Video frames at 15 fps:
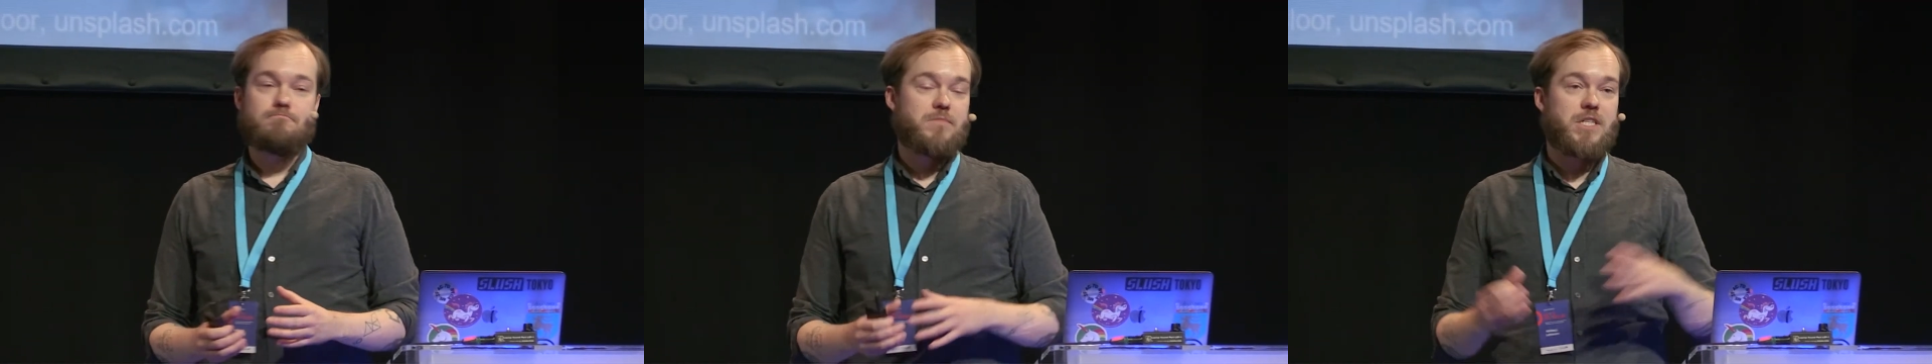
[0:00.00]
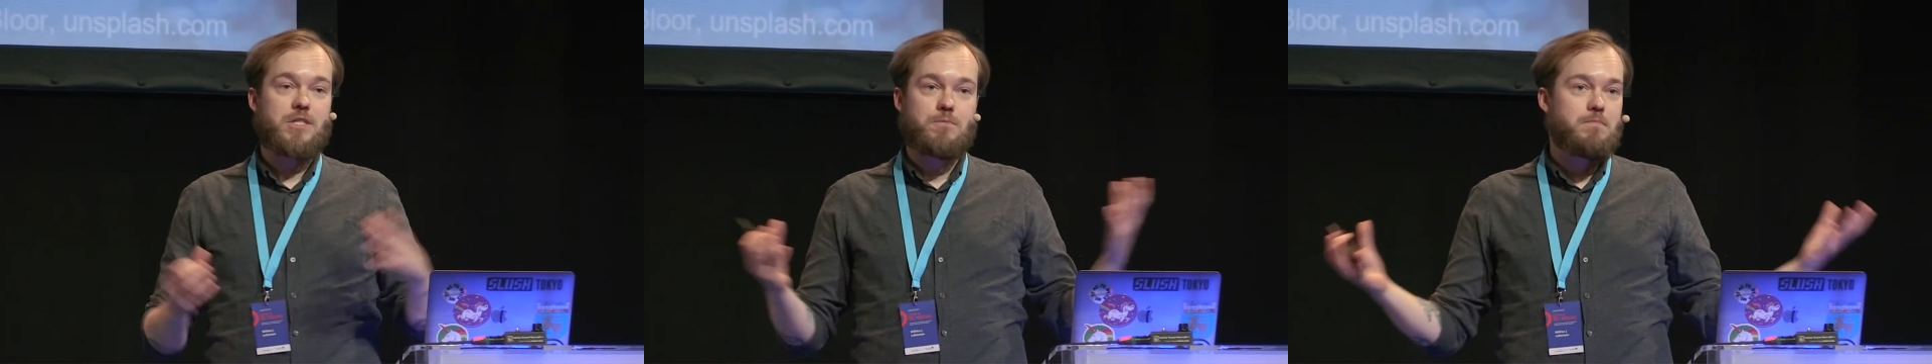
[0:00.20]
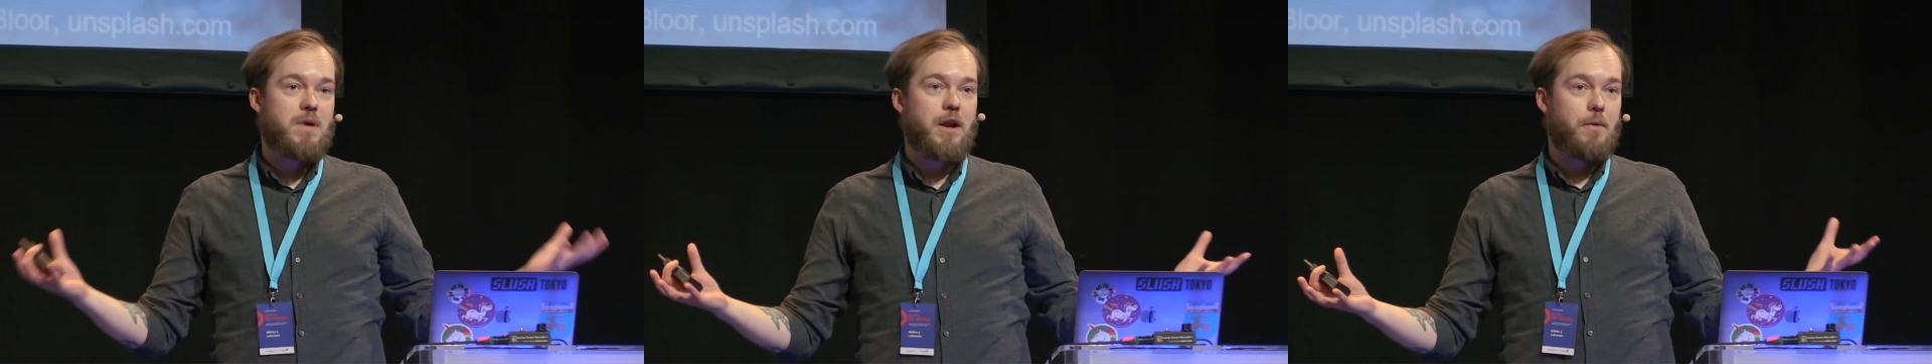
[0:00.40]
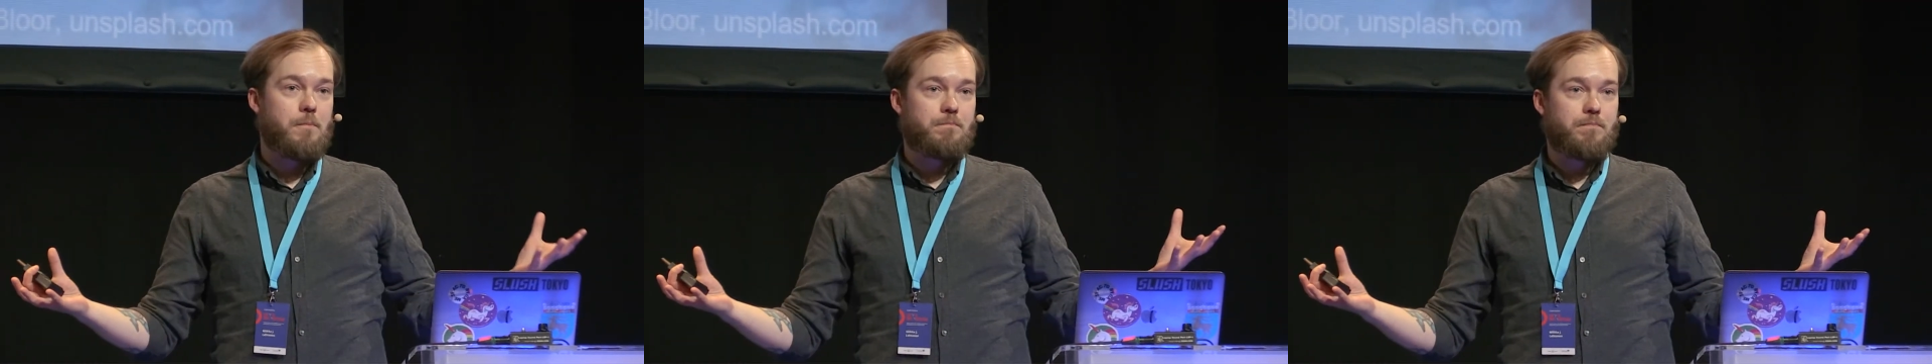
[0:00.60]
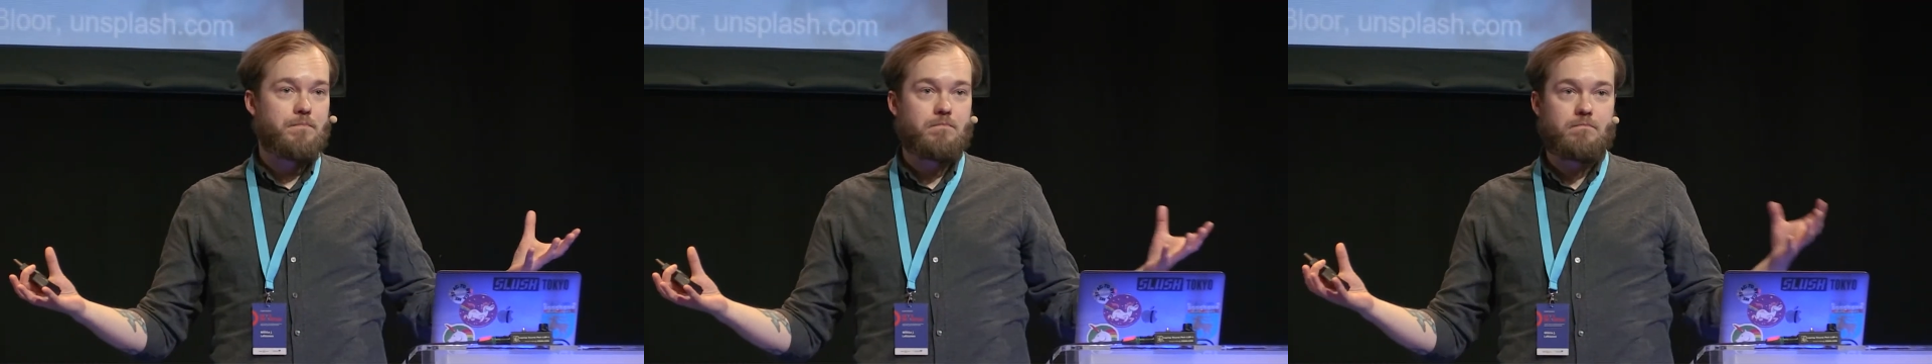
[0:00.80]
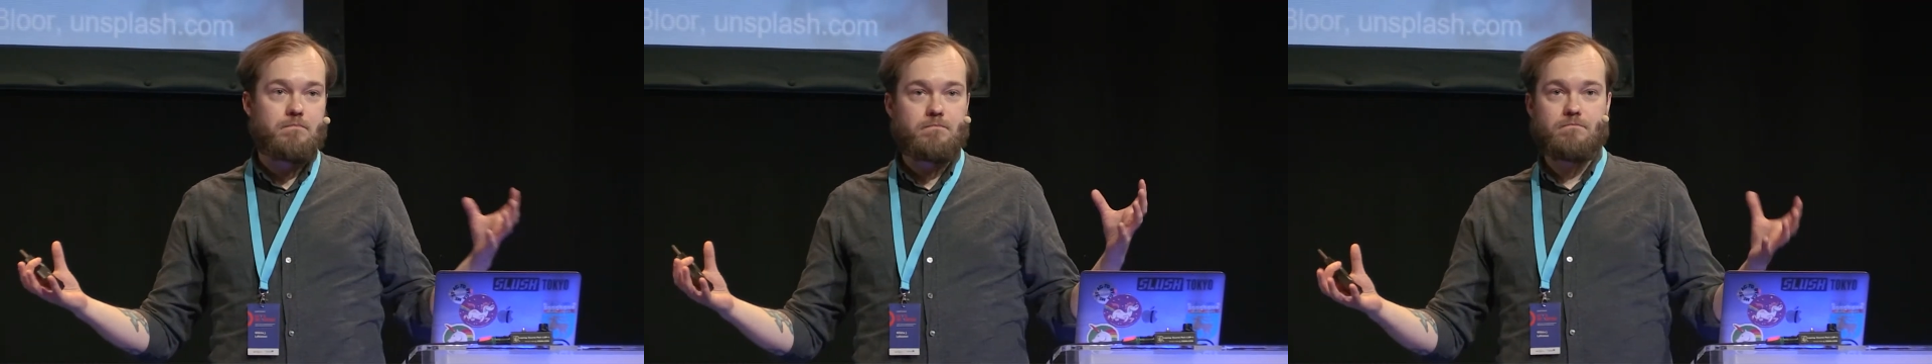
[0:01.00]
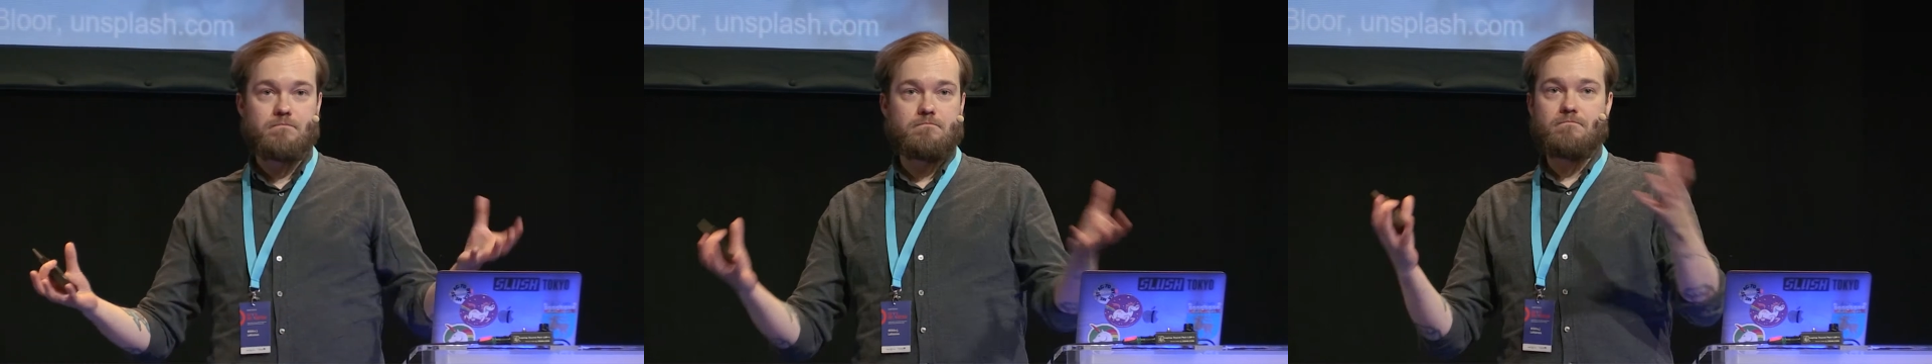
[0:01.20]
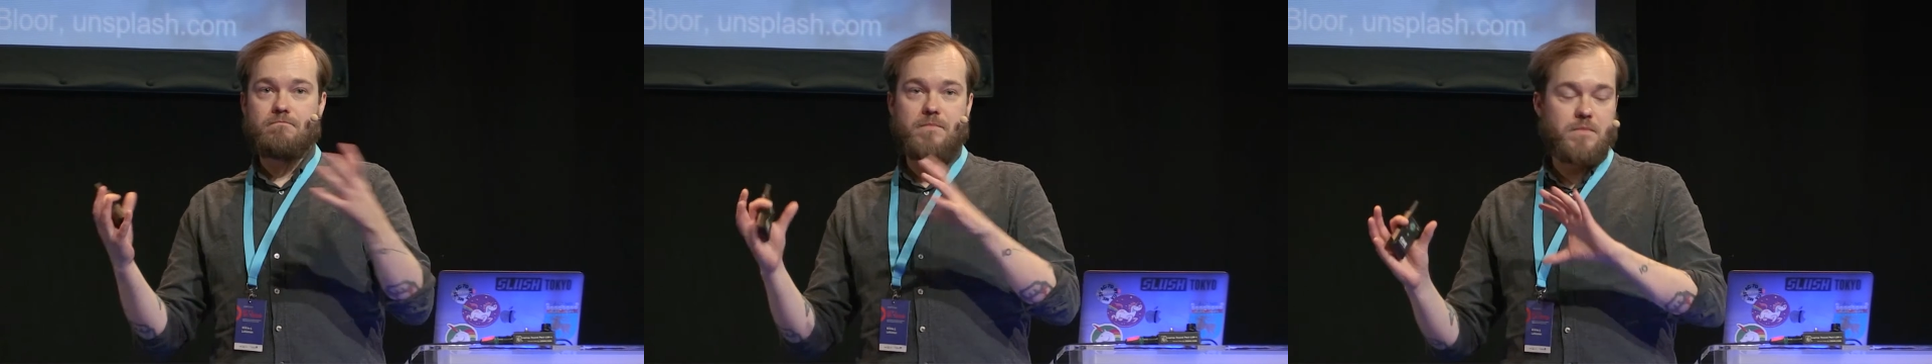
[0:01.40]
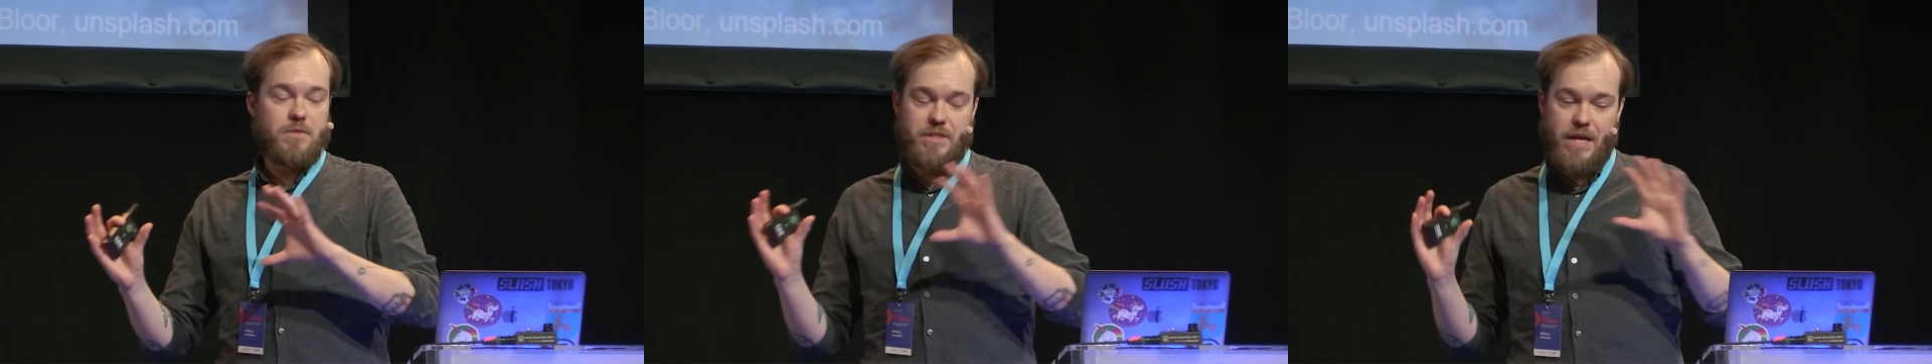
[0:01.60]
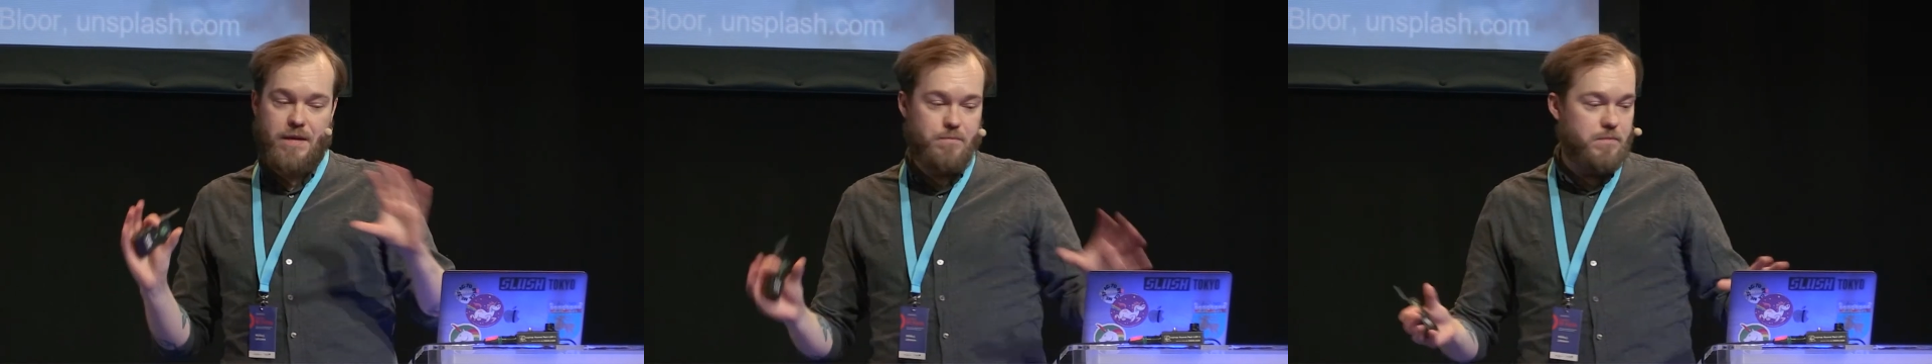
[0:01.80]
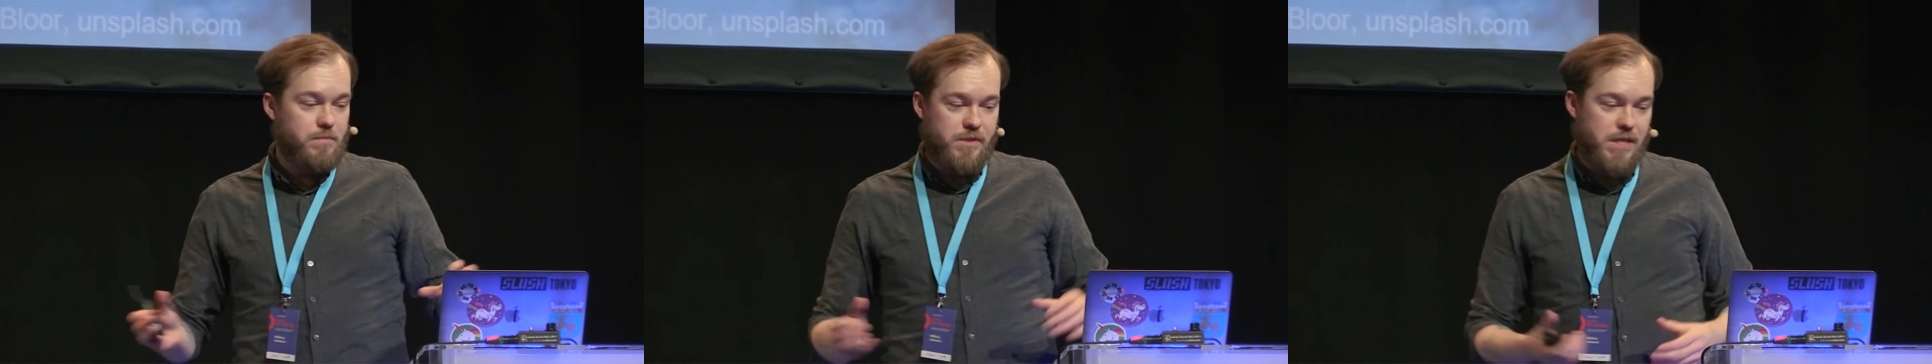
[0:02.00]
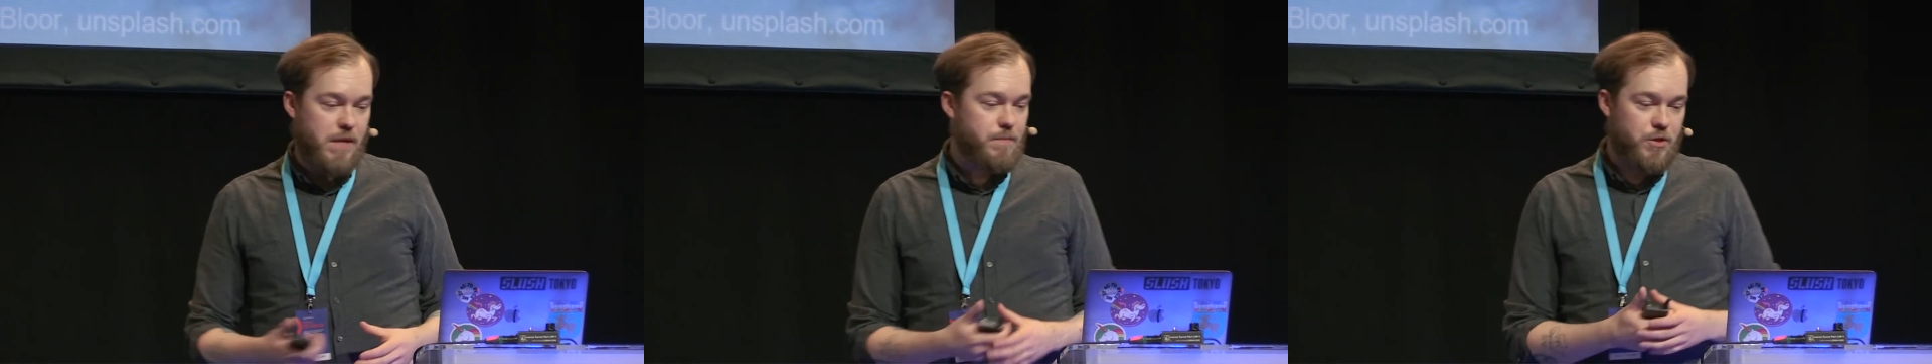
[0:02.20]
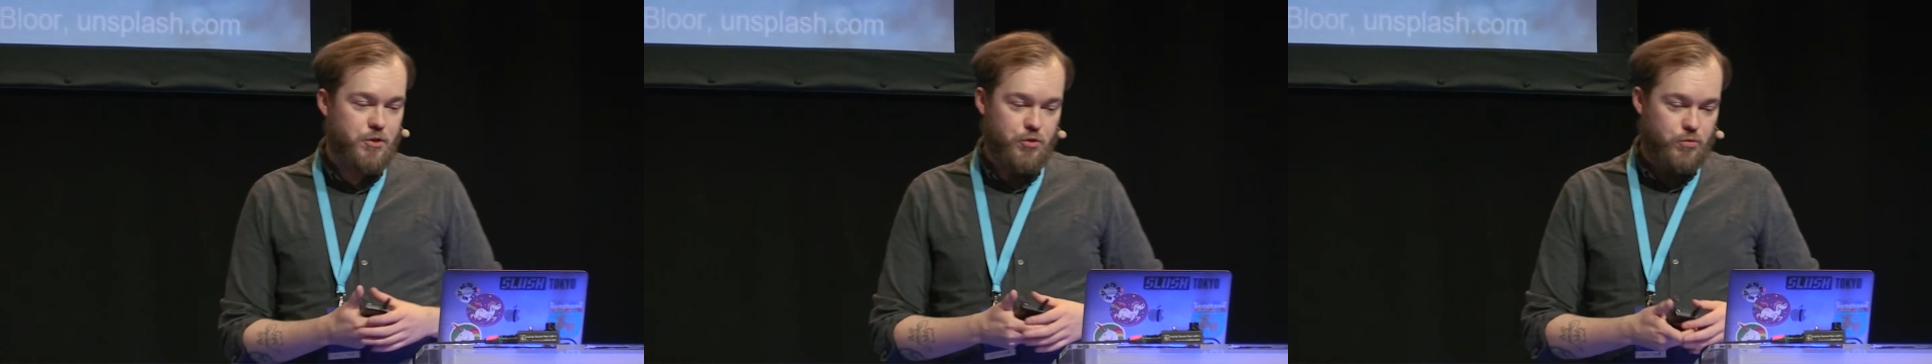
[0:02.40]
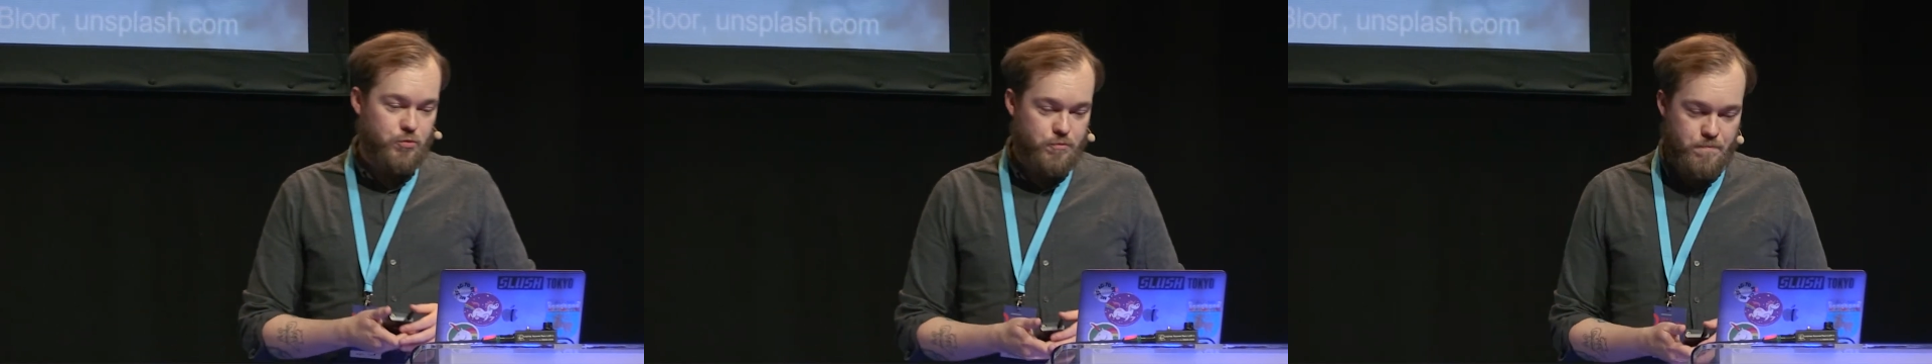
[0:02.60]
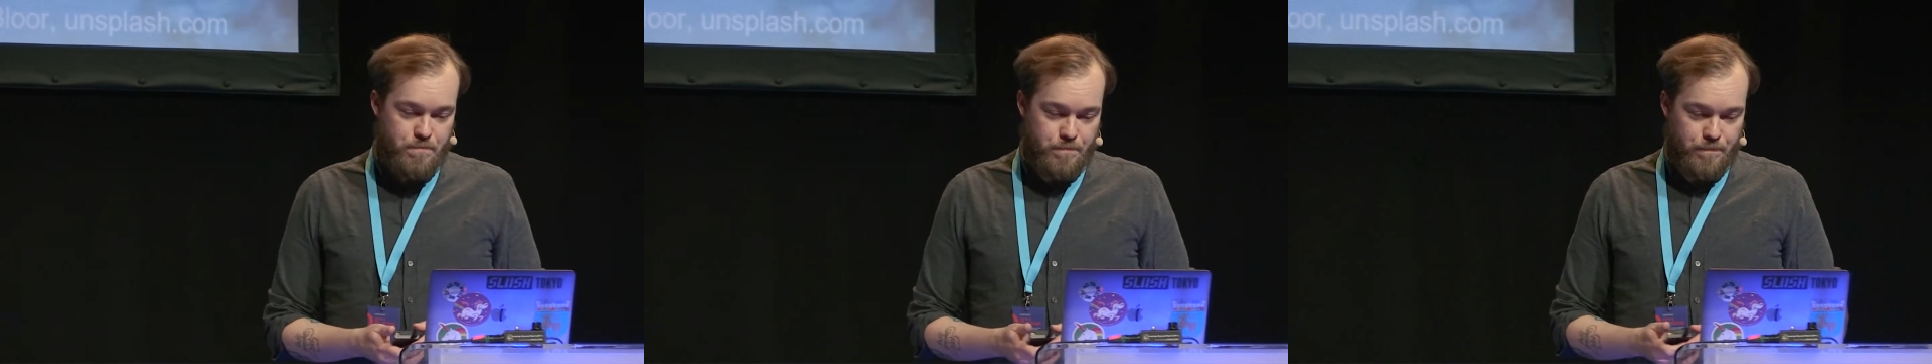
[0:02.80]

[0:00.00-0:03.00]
doesn't matter. Same issues.